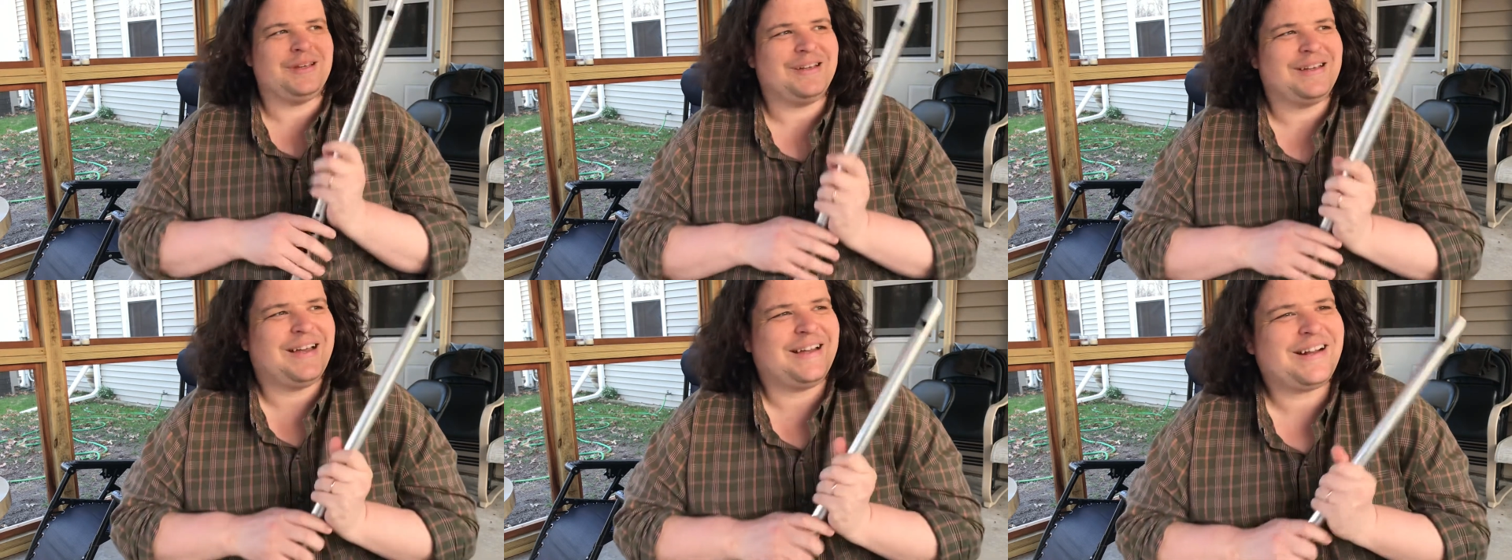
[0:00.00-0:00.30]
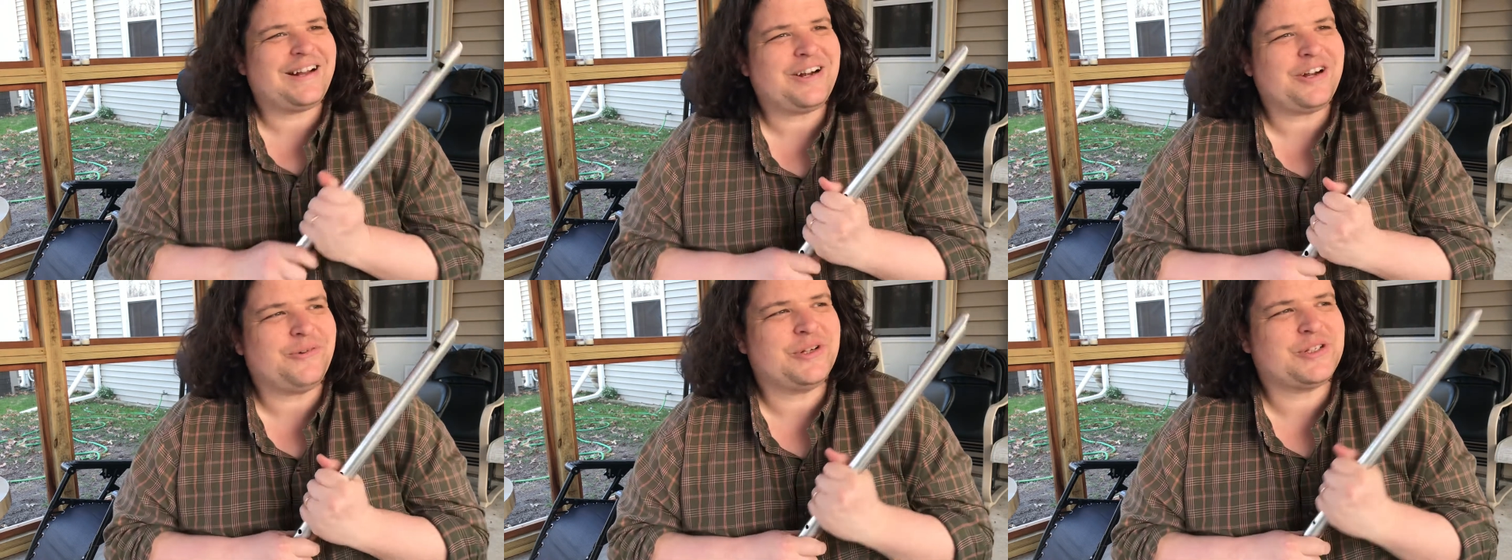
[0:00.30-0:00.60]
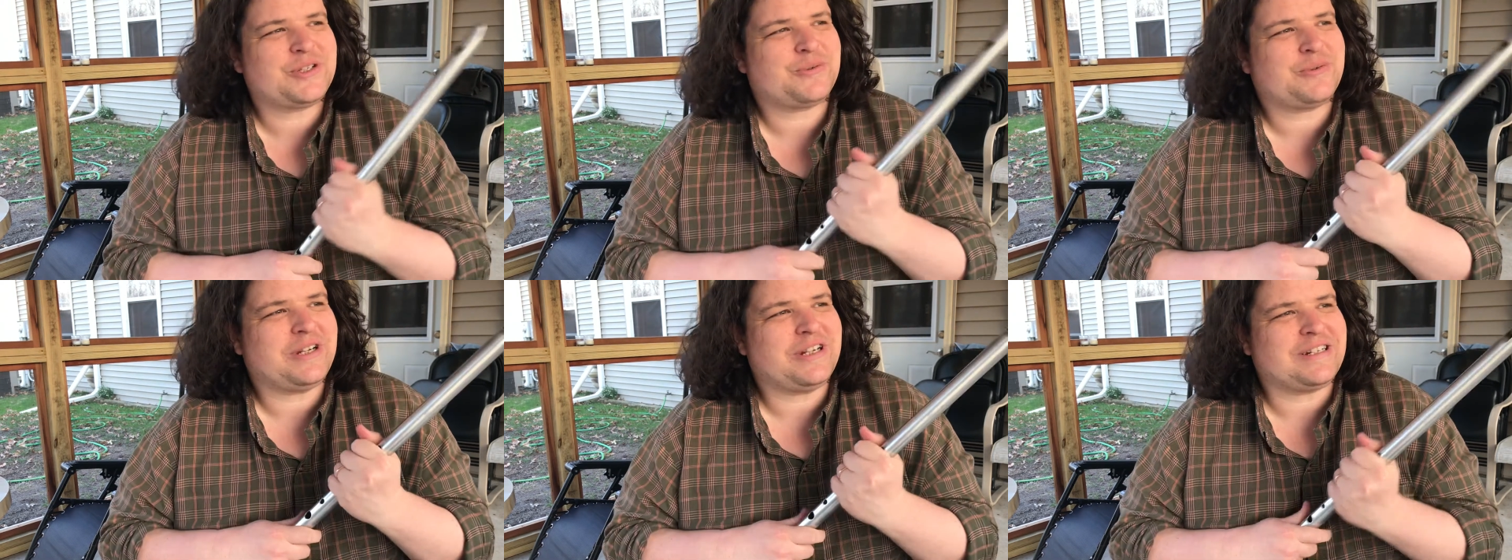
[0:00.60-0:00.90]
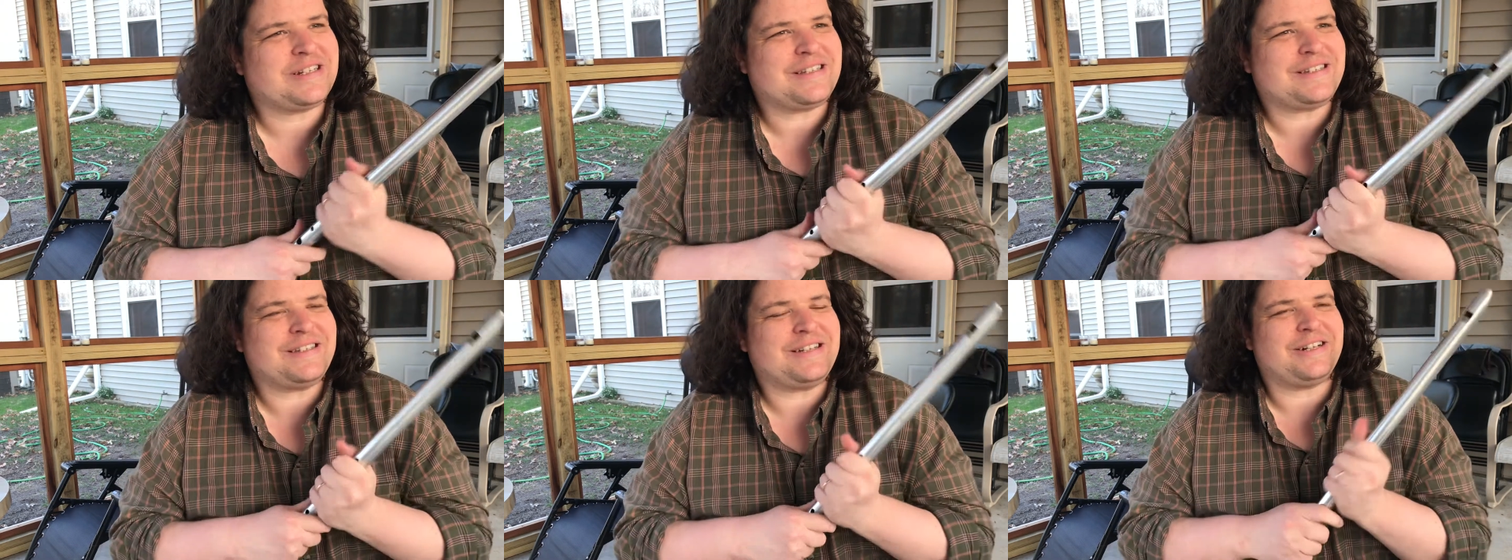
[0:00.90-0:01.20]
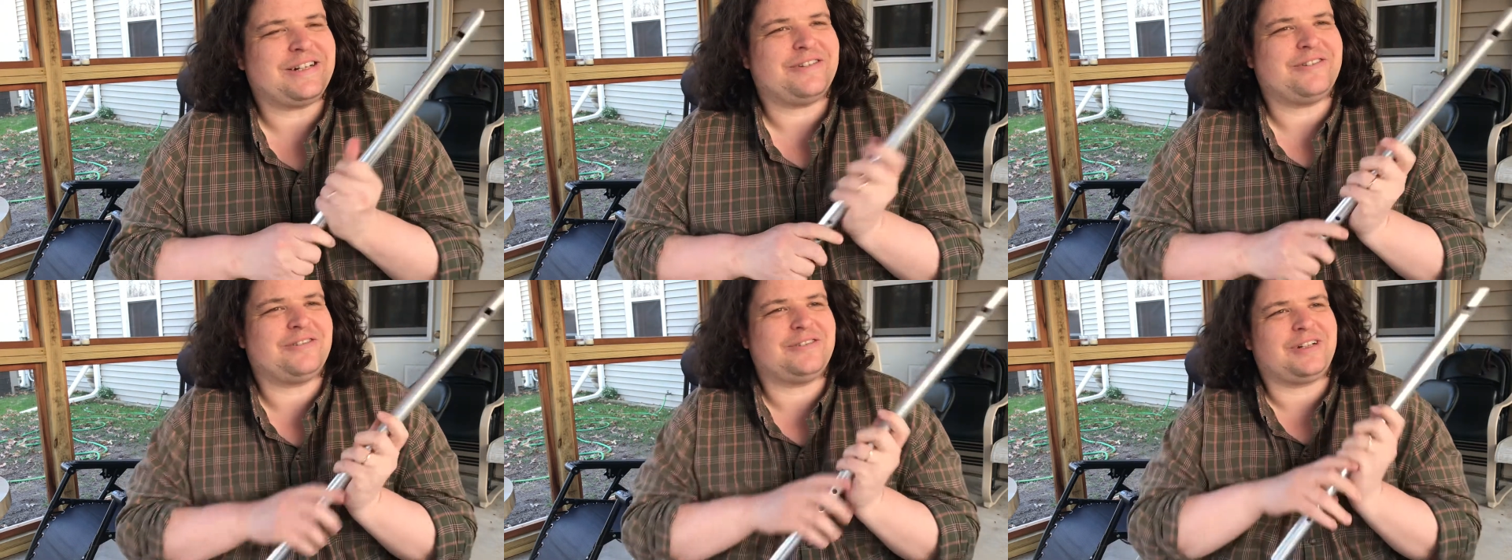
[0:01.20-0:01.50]
And I don't know what's worse, you
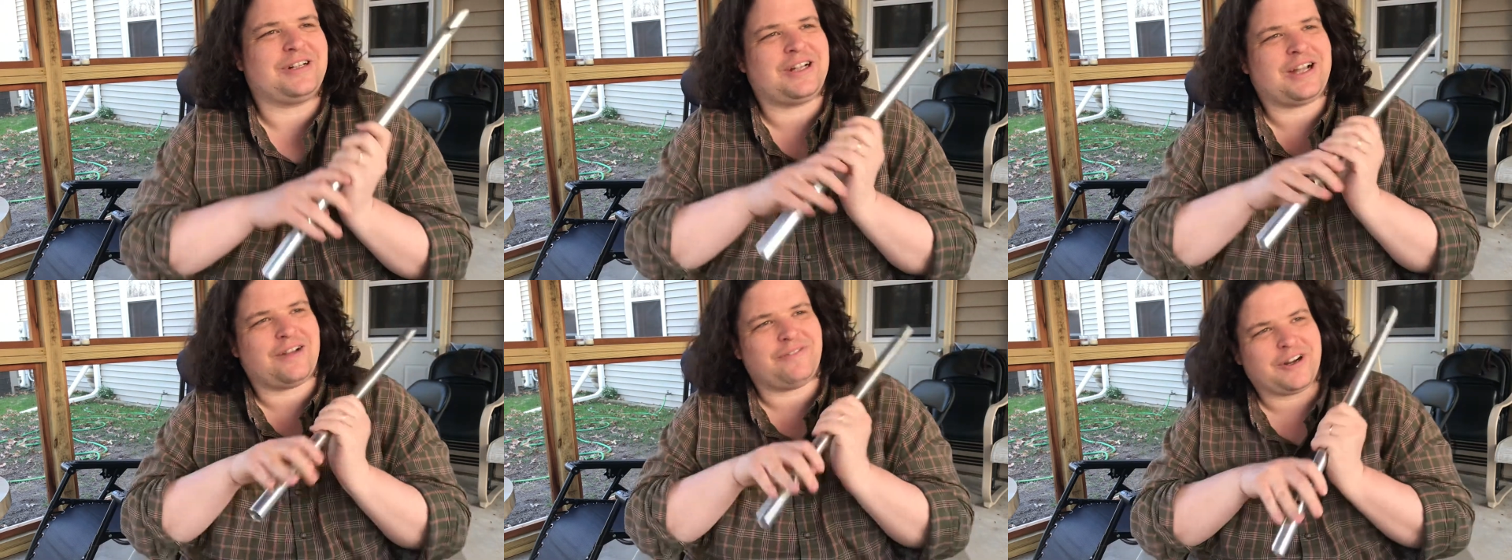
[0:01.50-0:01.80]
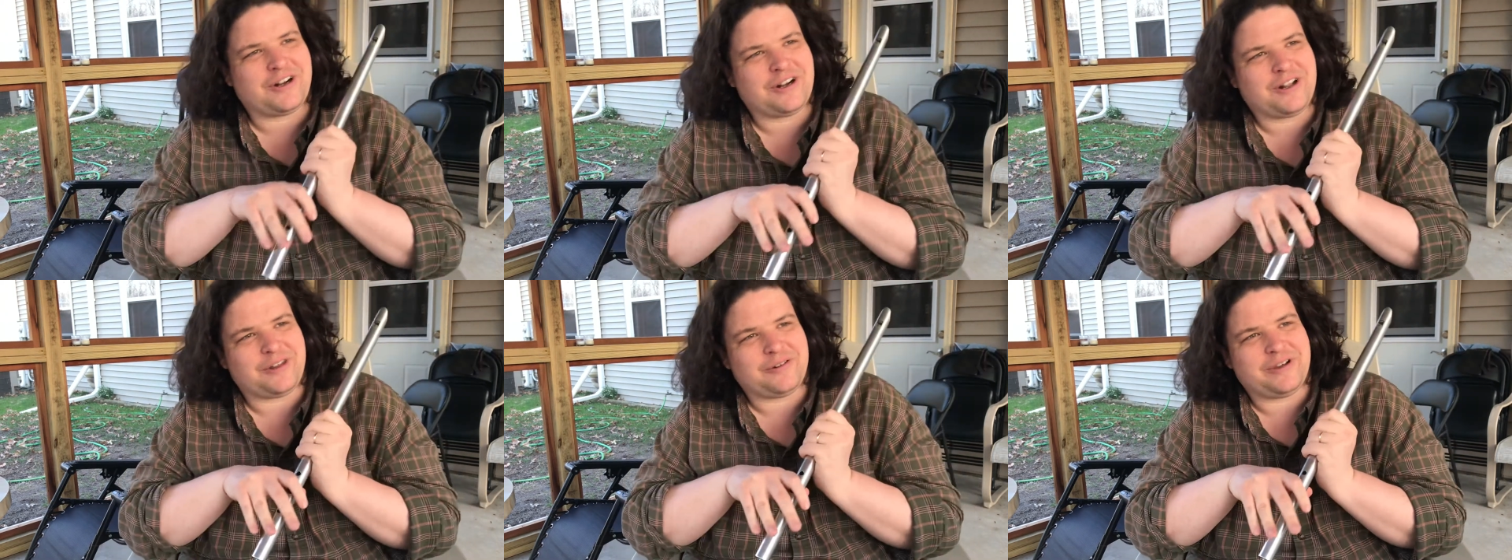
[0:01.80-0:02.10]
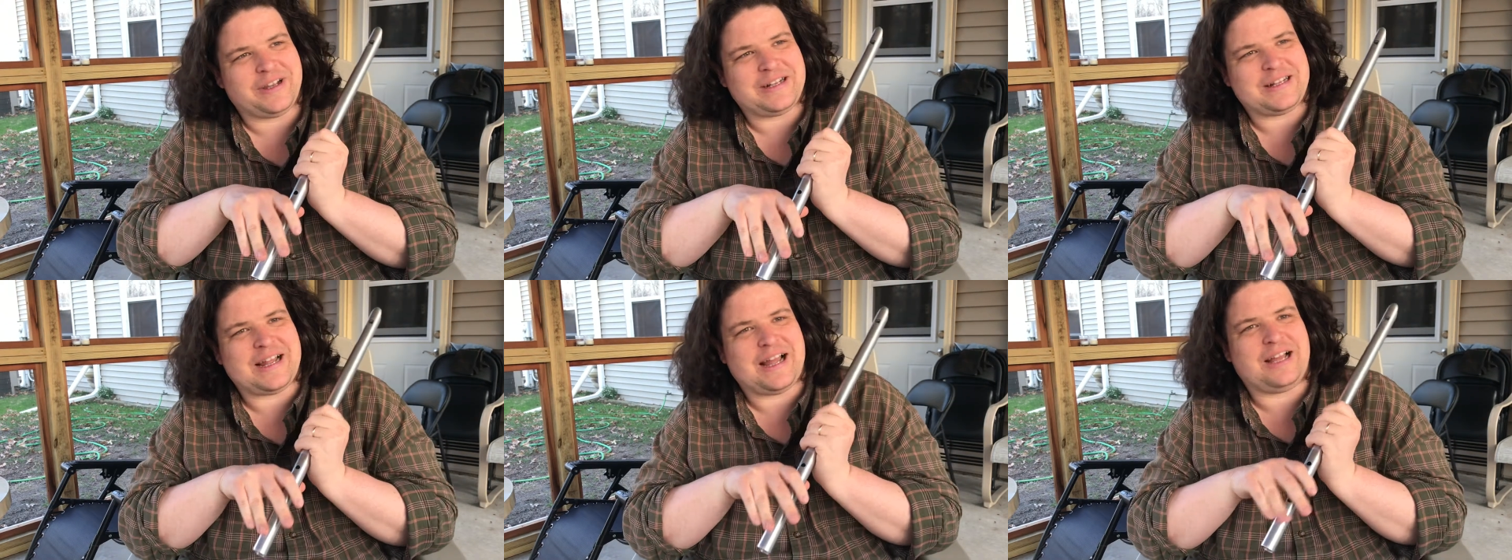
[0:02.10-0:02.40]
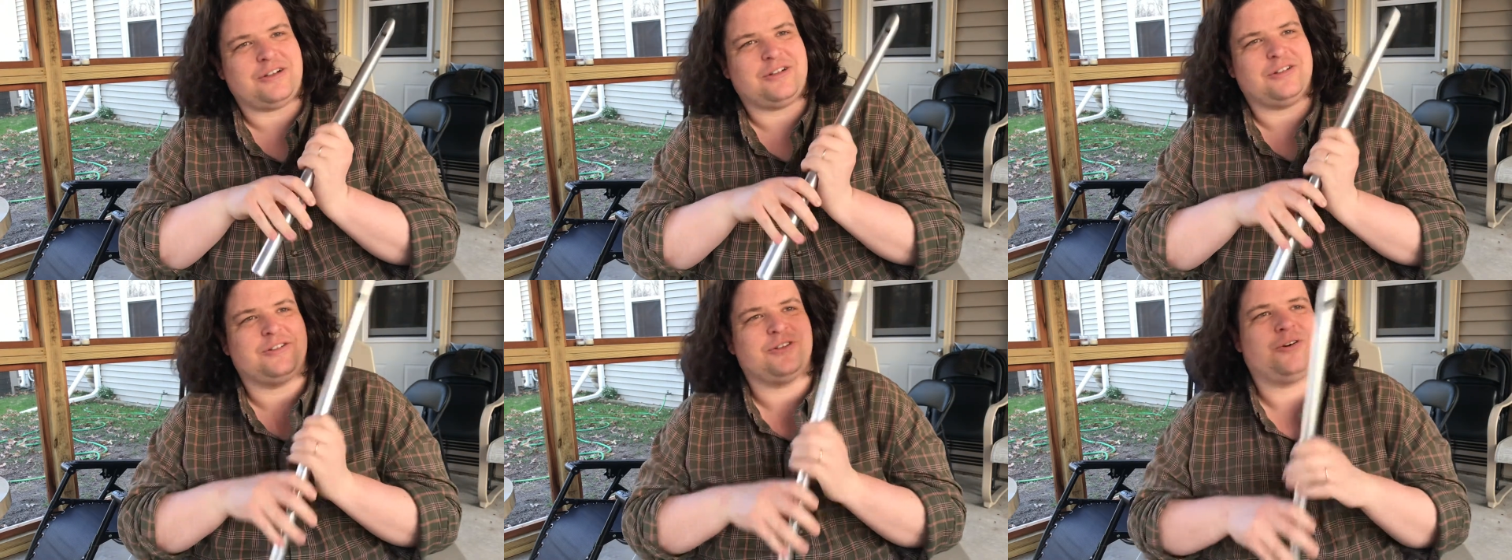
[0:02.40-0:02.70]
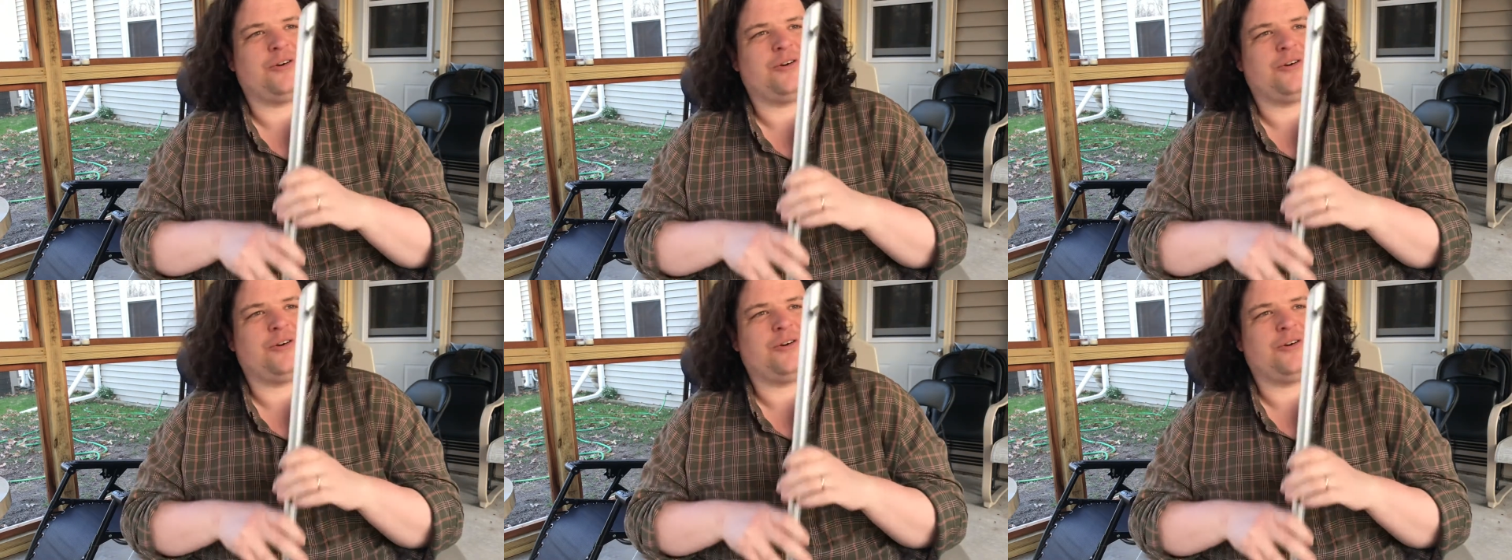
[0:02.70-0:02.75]
know, covering it all the way down,